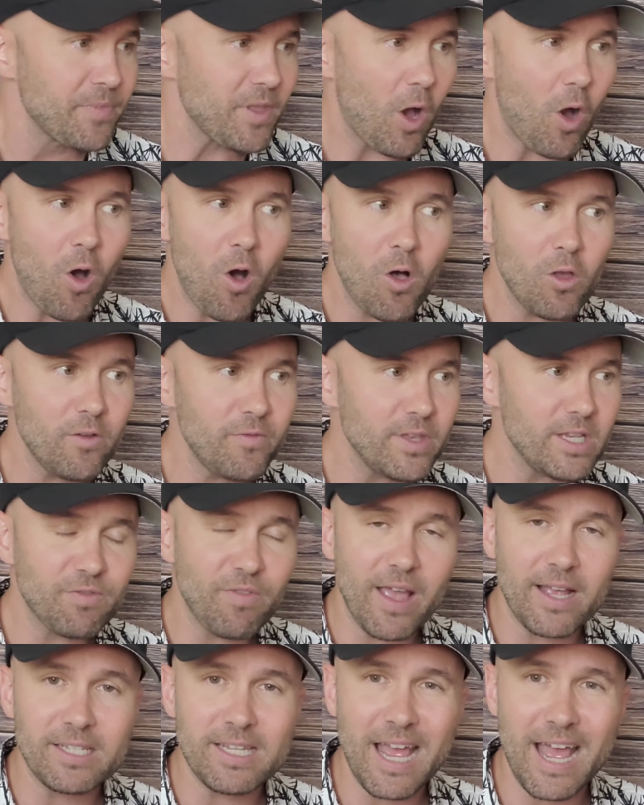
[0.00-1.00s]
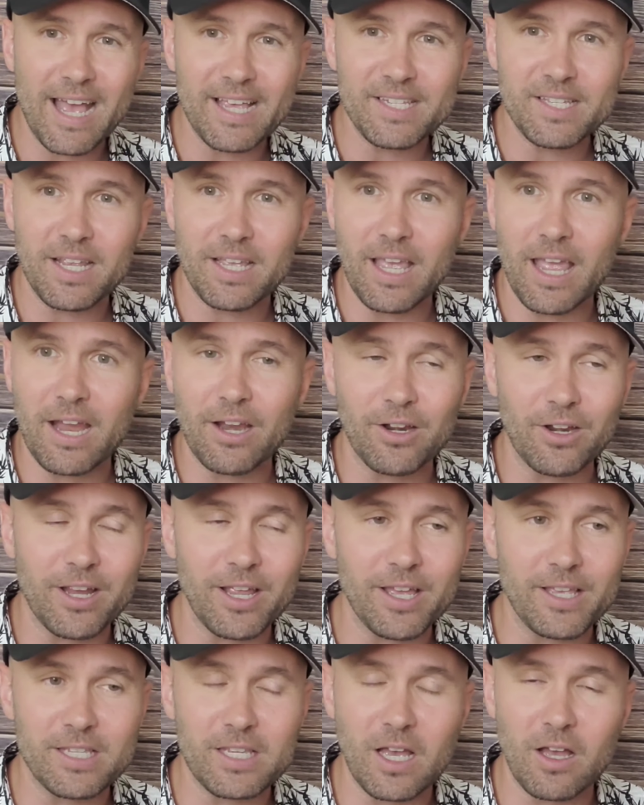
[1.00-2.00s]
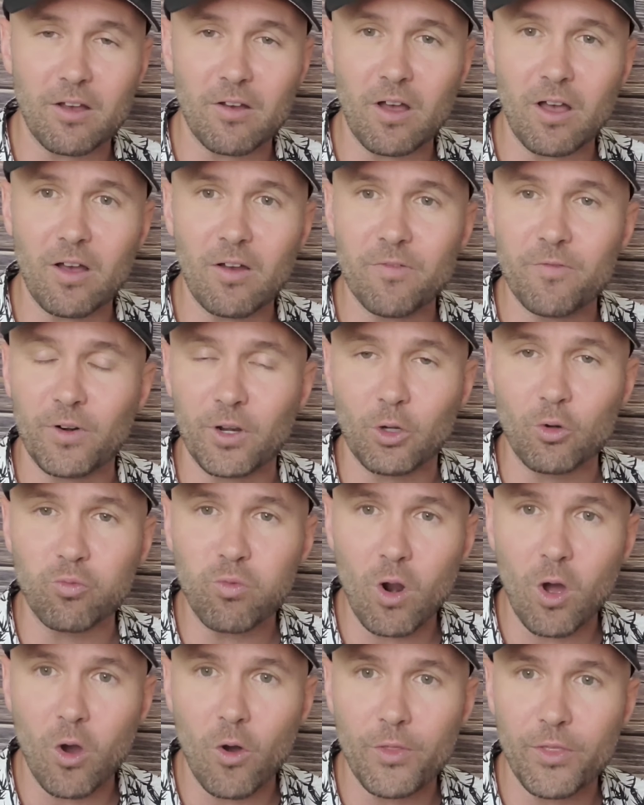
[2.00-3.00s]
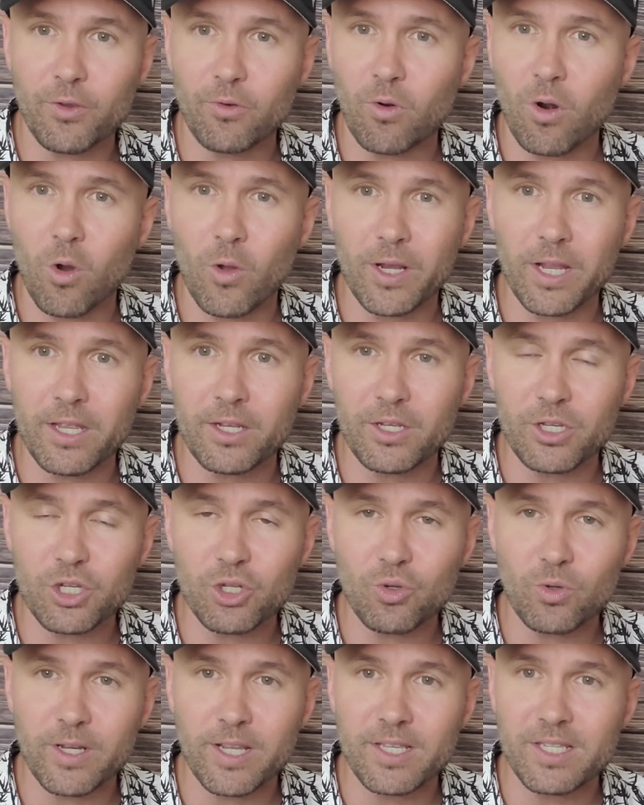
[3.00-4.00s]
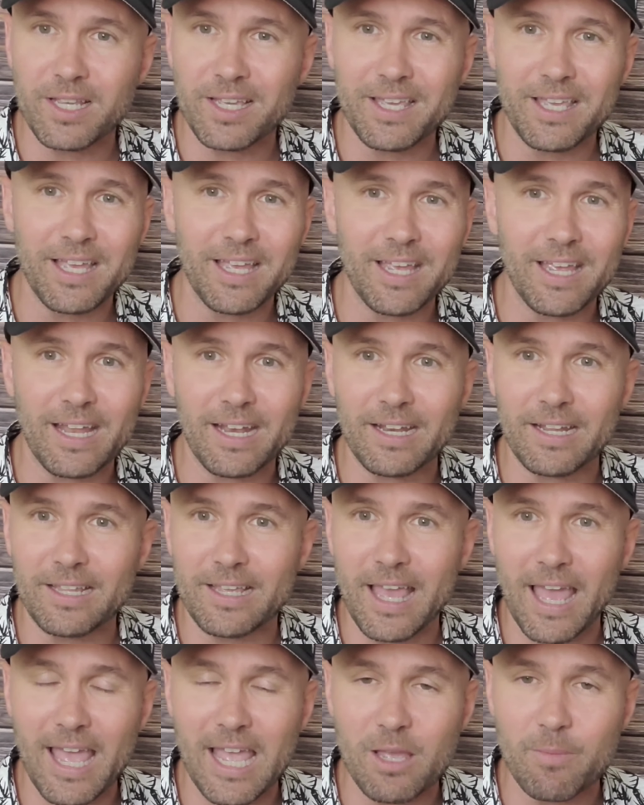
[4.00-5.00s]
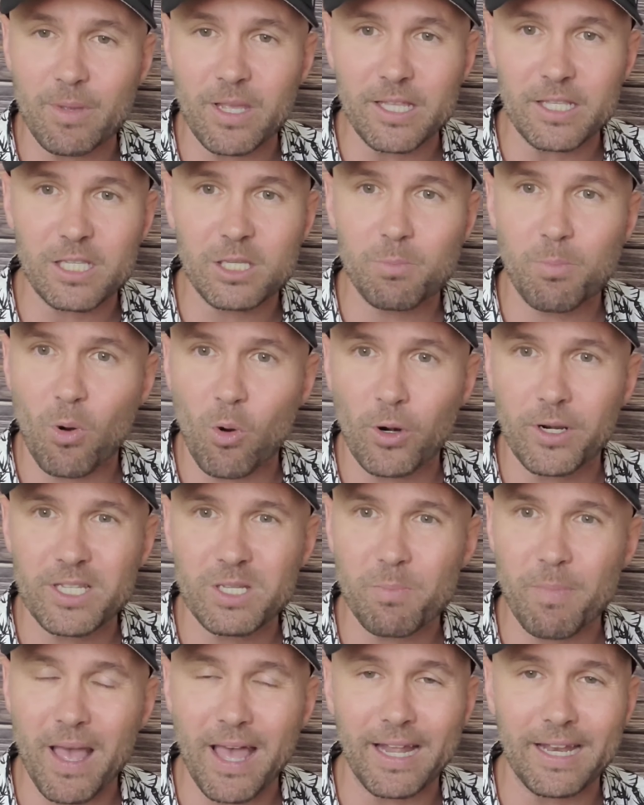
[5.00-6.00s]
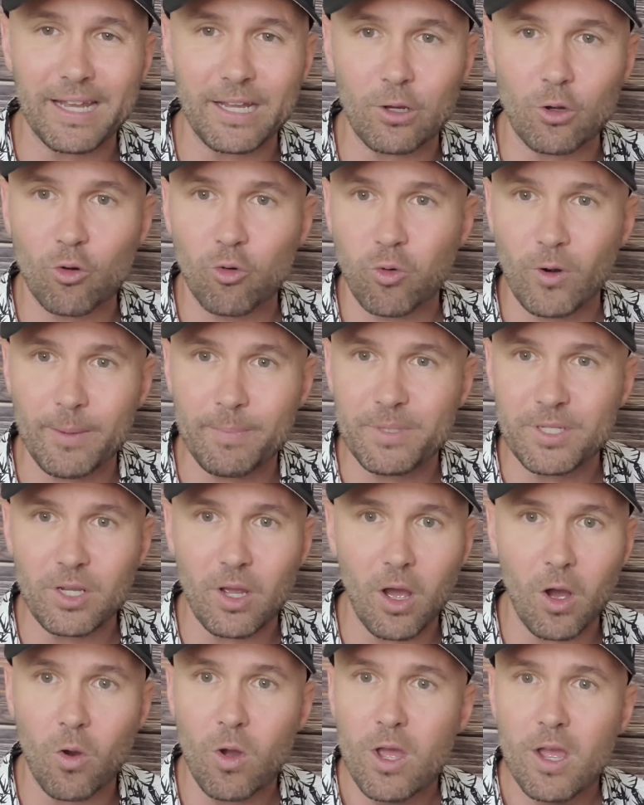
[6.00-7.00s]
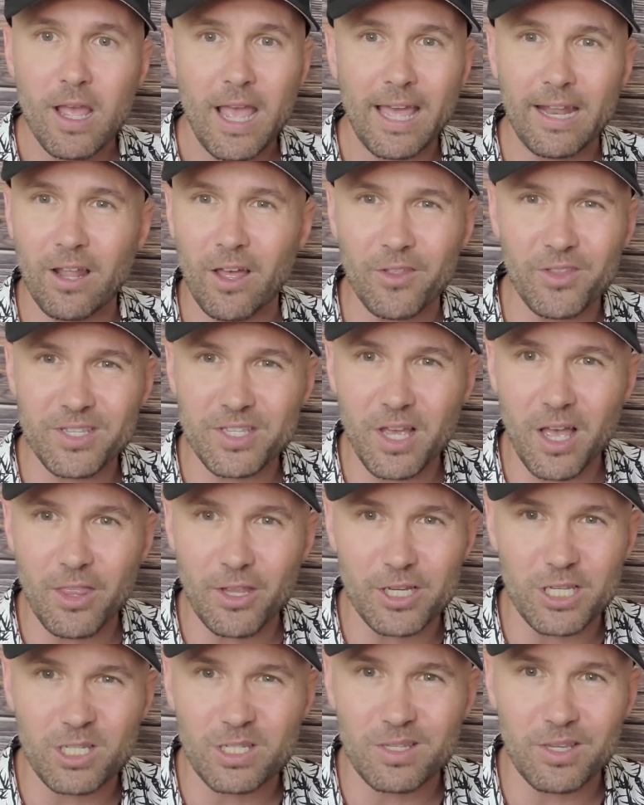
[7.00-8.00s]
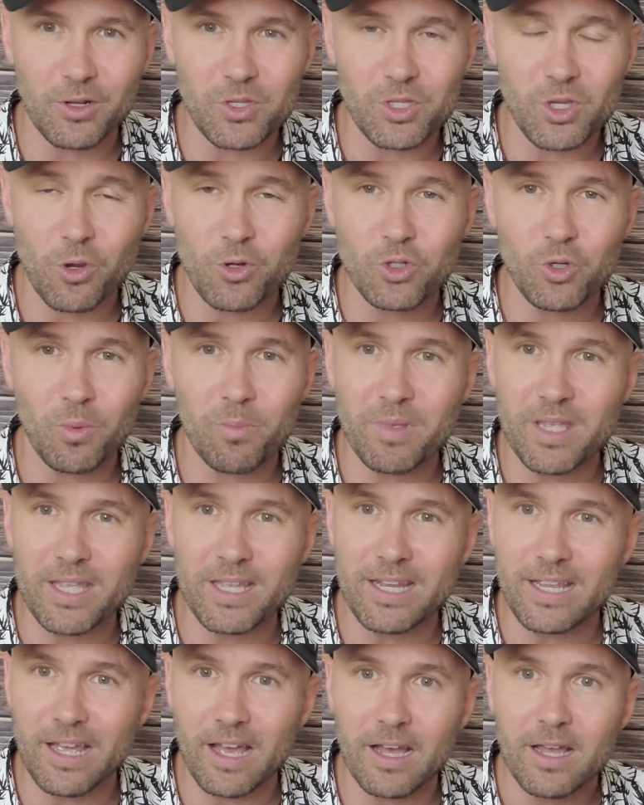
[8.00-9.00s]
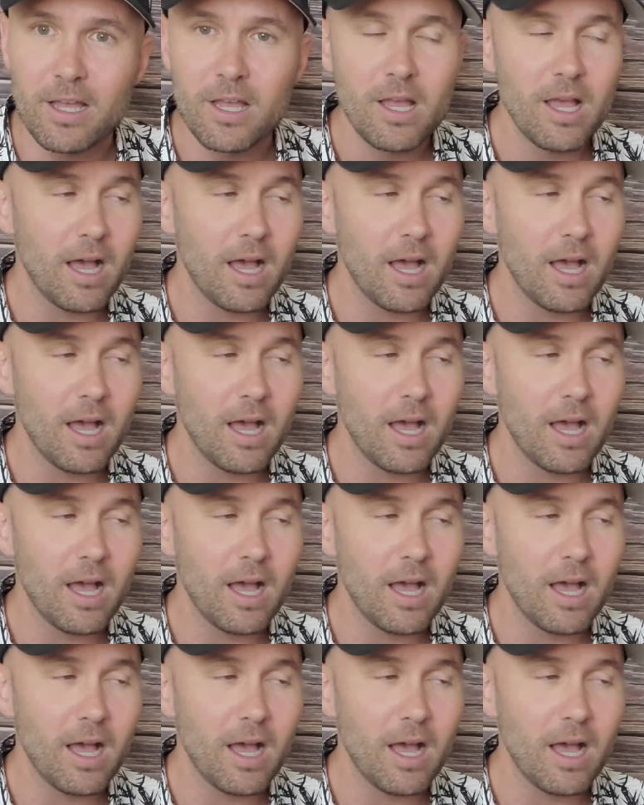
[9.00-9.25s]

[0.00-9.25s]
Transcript: all of these fantastic areas for growth, growing industries, again, gaming, sports betting, crypto, and all these other social media.